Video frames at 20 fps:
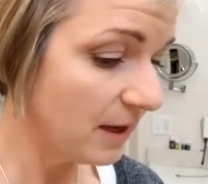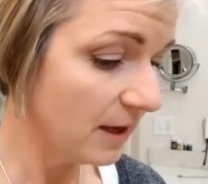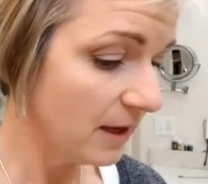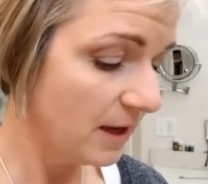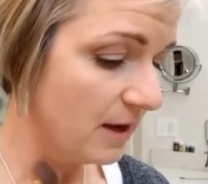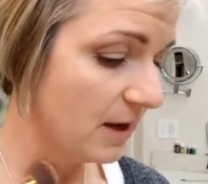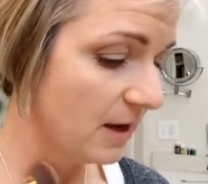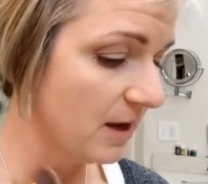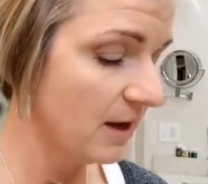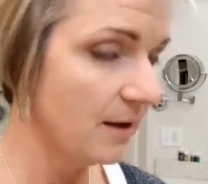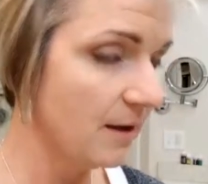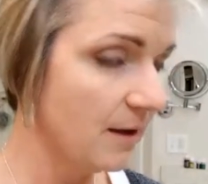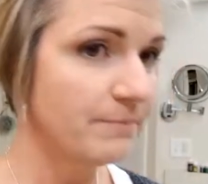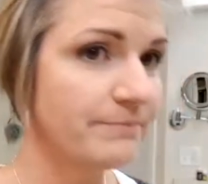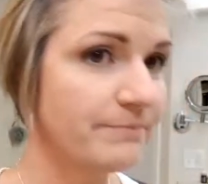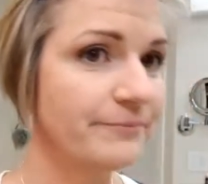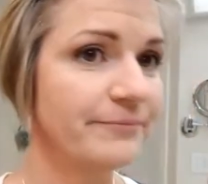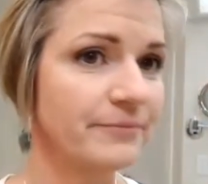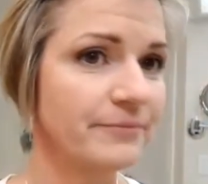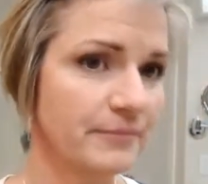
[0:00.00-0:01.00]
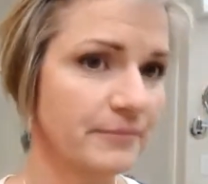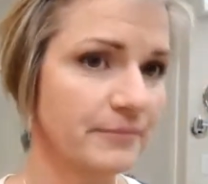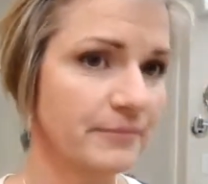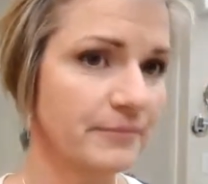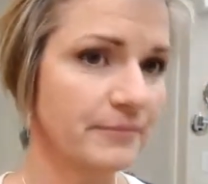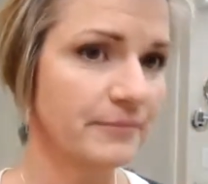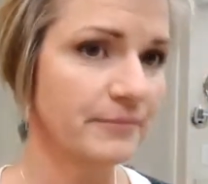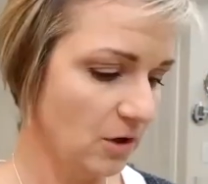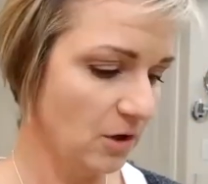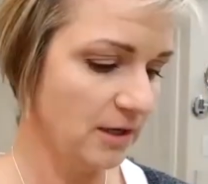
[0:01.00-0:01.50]

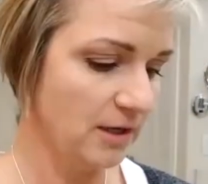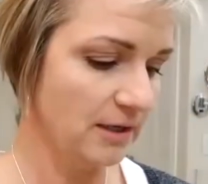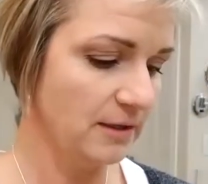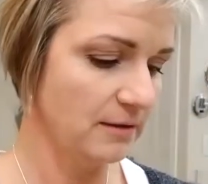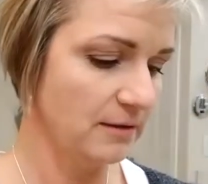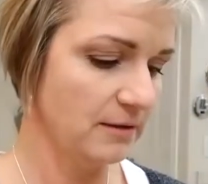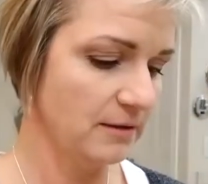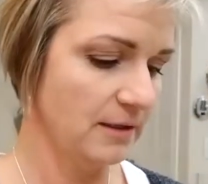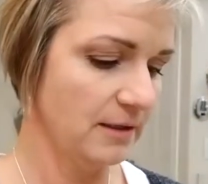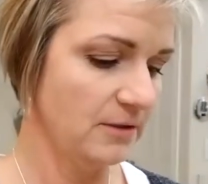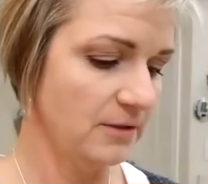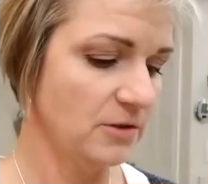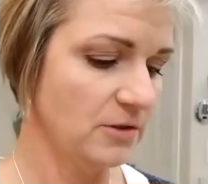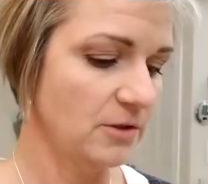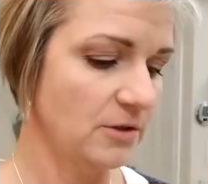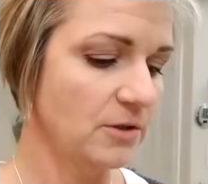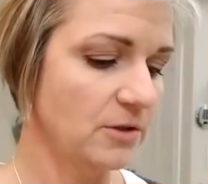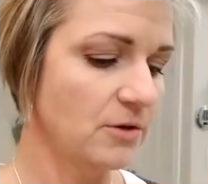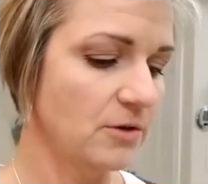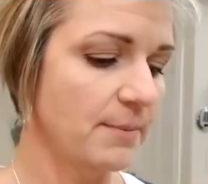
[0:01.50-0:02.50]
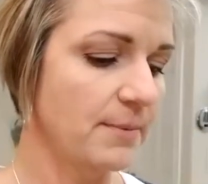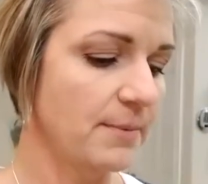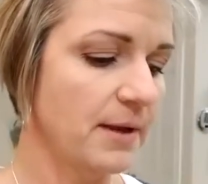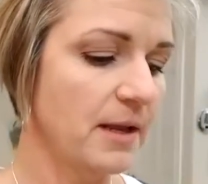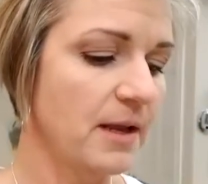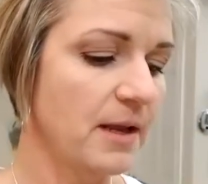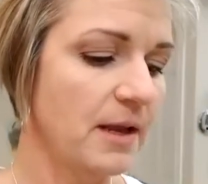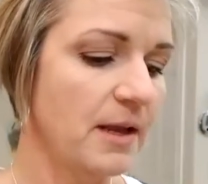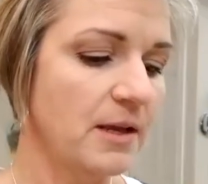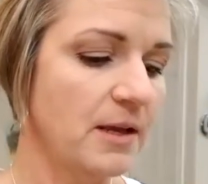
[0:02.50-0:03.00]
Caught it. I started to drop it.
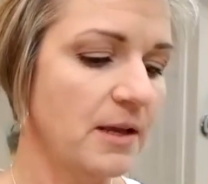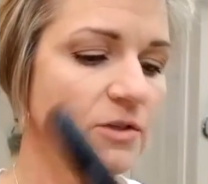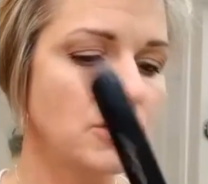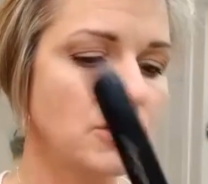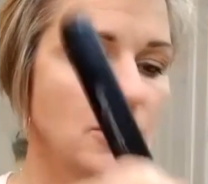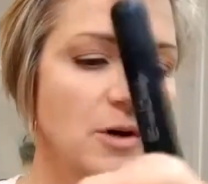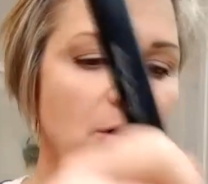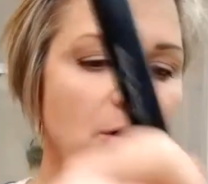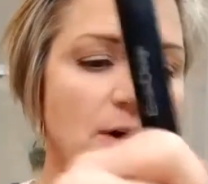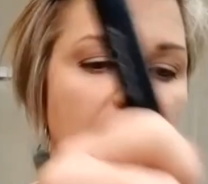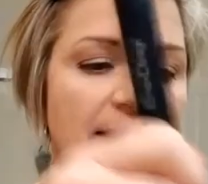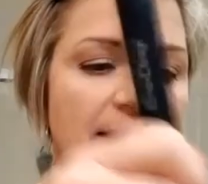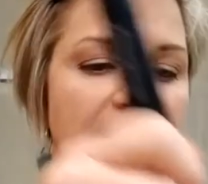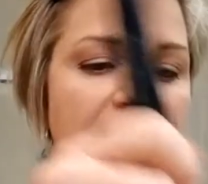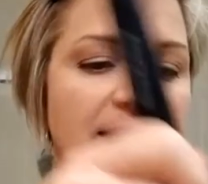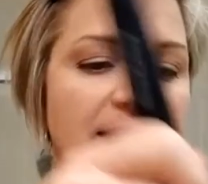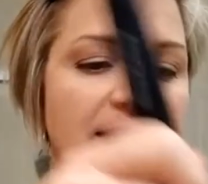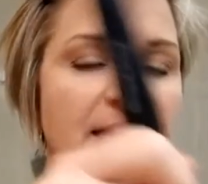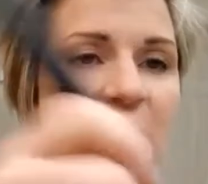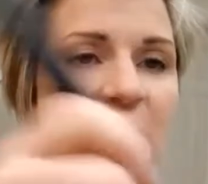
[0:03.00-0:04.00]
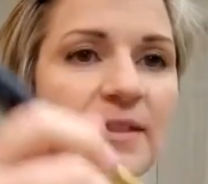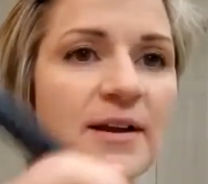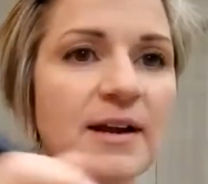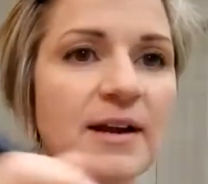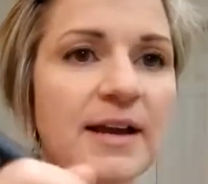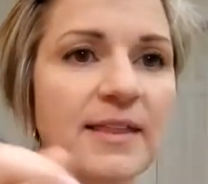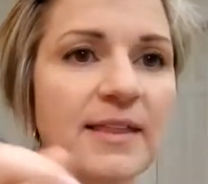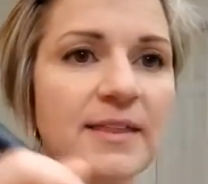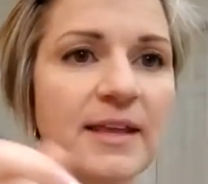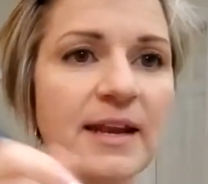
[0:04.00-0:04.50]
So I get it in there
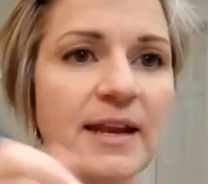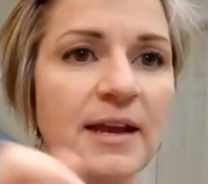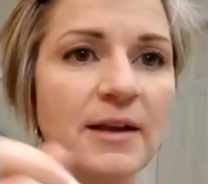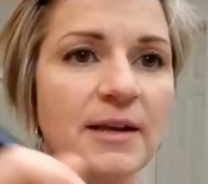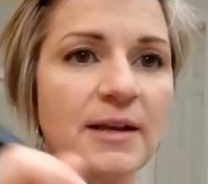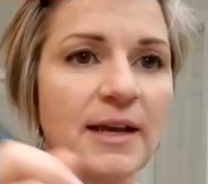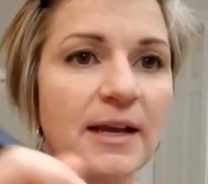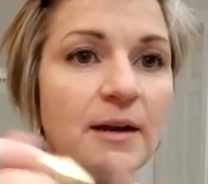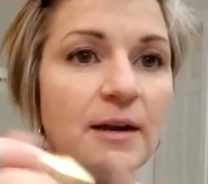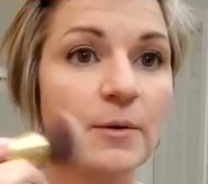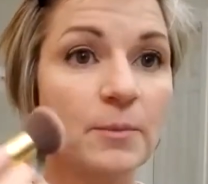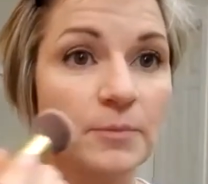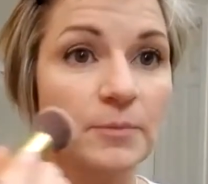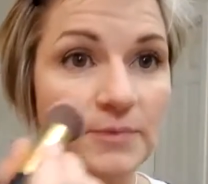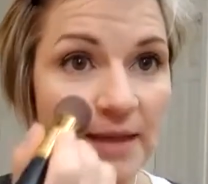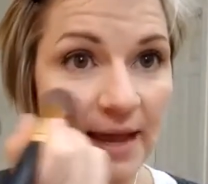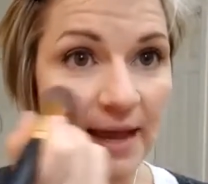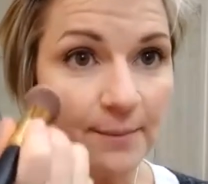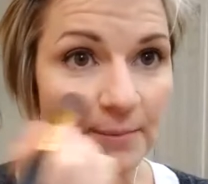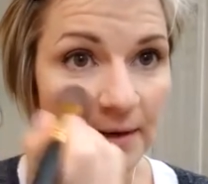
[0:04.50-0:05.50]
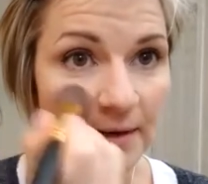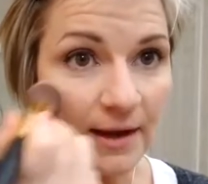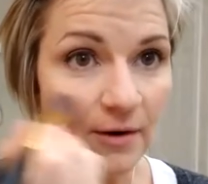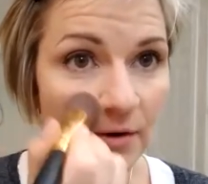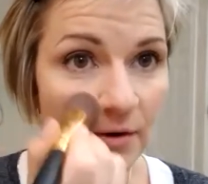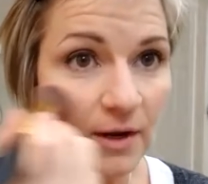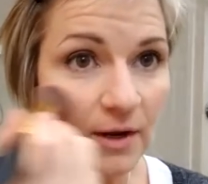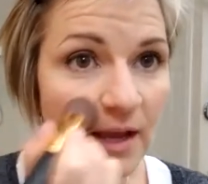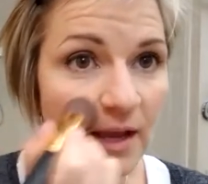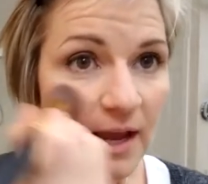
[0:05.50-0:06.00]
and then I kind of tap it out.
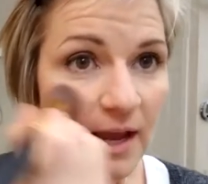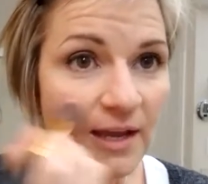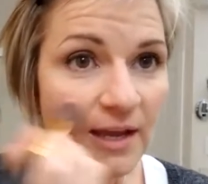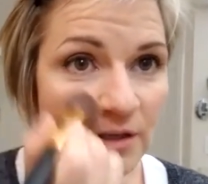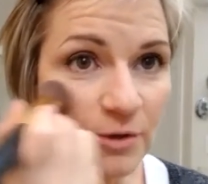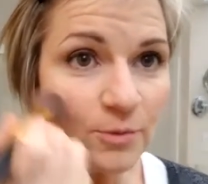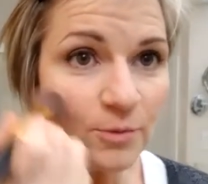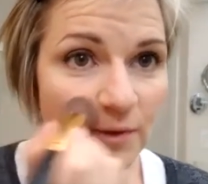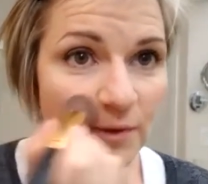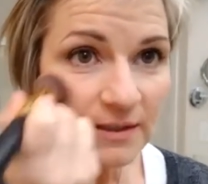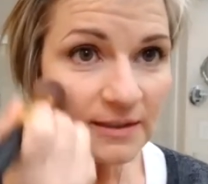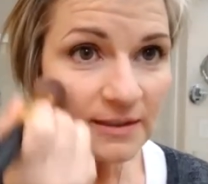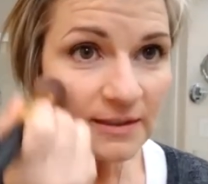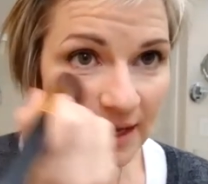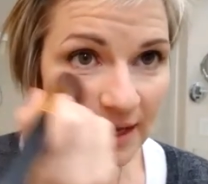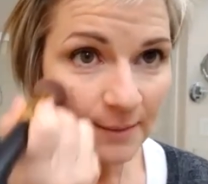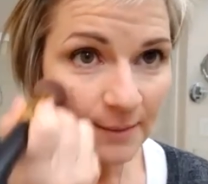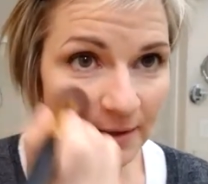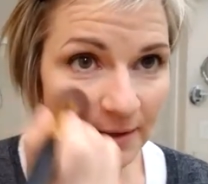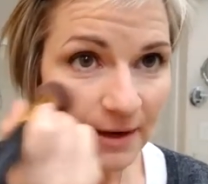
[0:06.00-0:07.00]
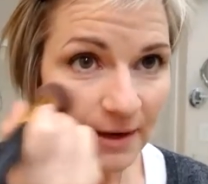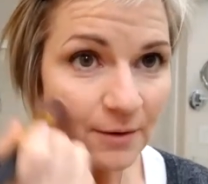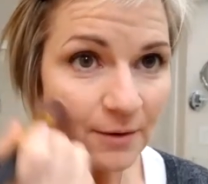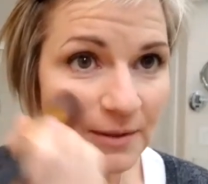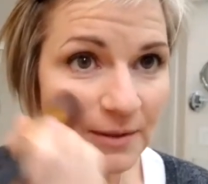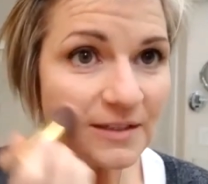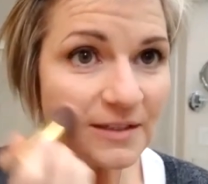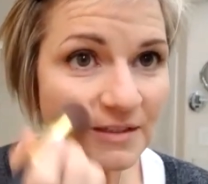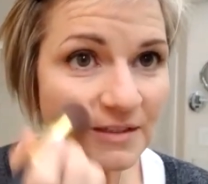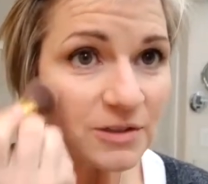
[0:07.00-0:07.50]
And you want to tap it out
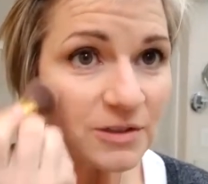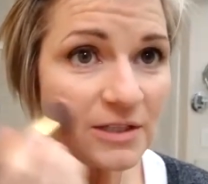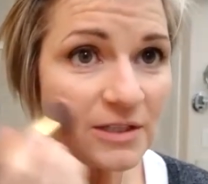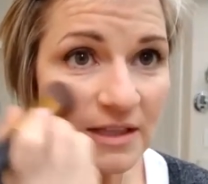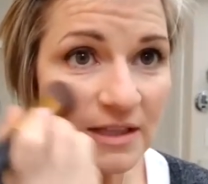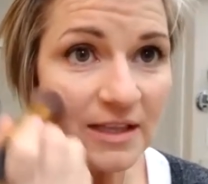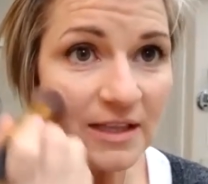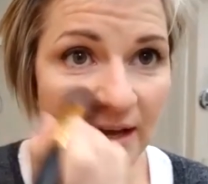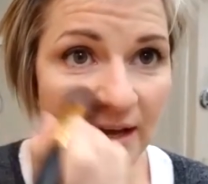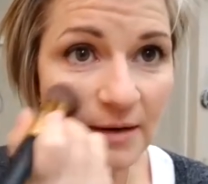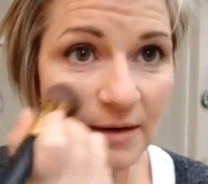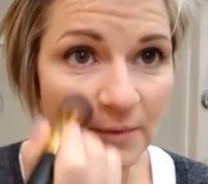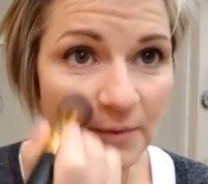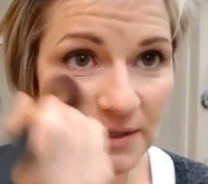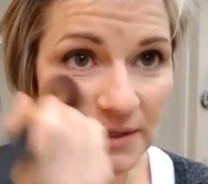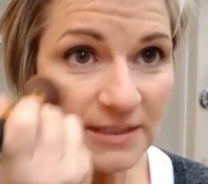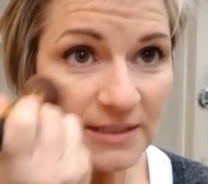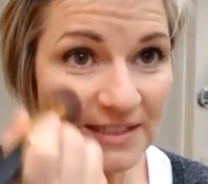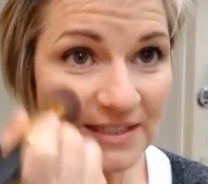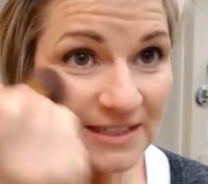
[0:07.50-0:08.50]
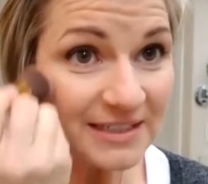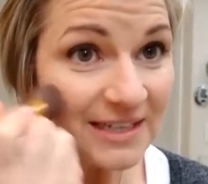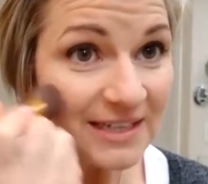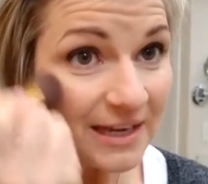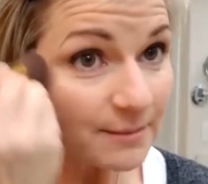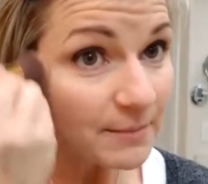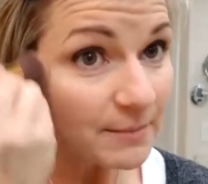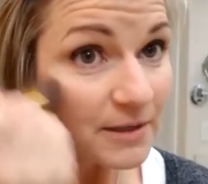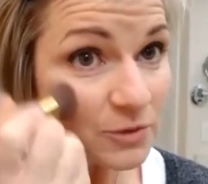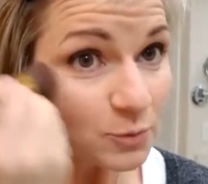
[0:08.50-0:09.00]
because there's a lot of, it doesn't take
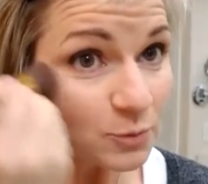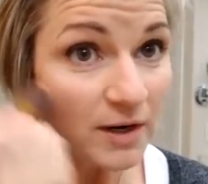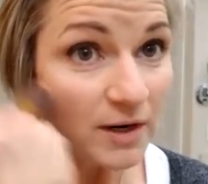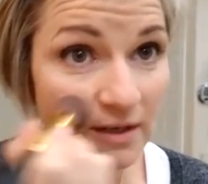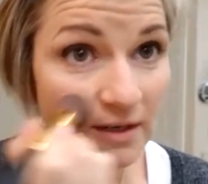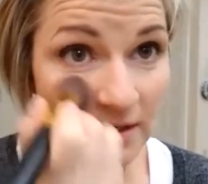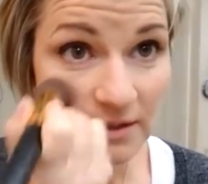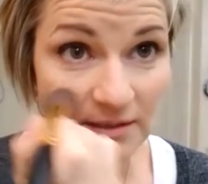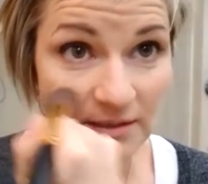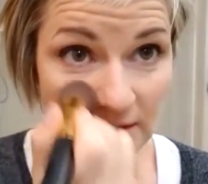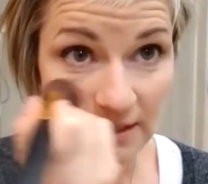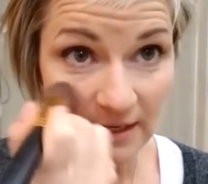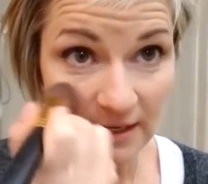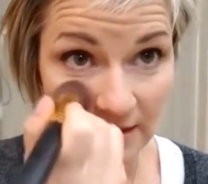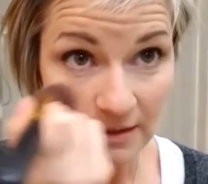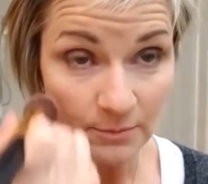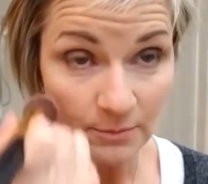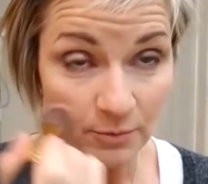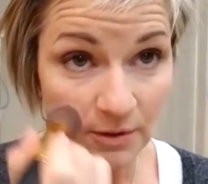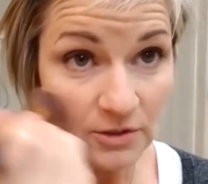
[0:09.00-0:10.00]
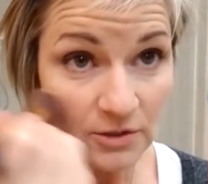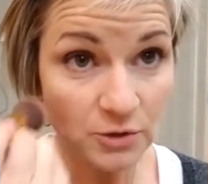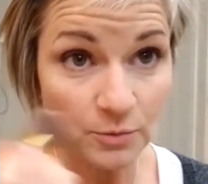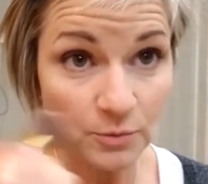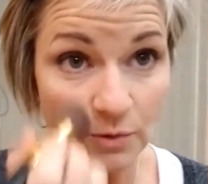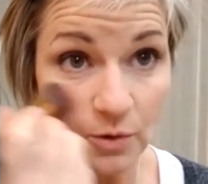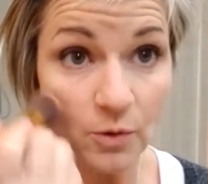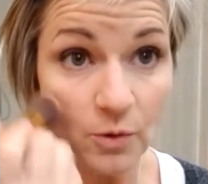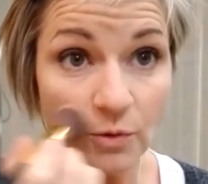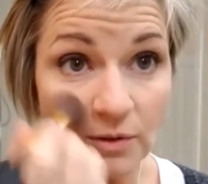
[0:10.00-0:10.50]
much product and the brush will
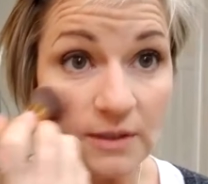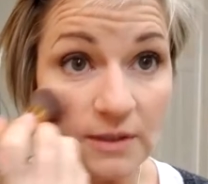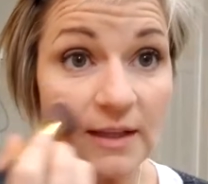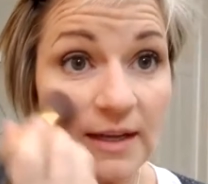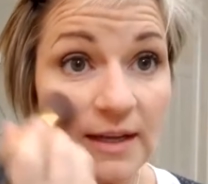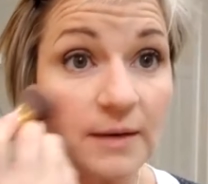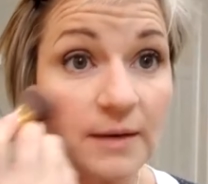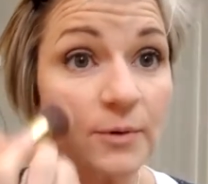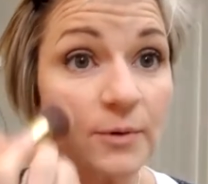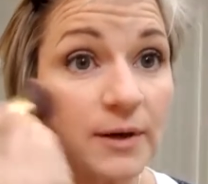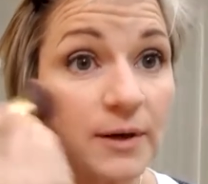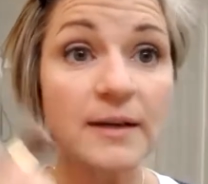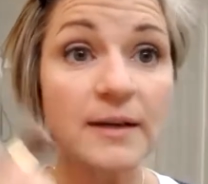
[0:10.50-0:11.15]
hold a lot of product.